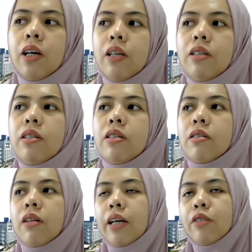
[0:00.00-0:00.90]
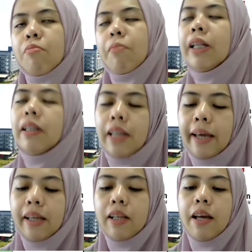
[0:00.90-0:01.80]
is just like to
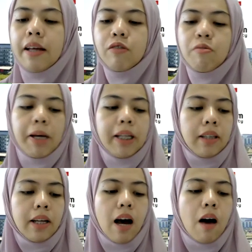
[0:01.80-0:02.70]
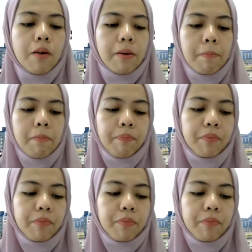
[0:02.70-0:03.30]
maintain, our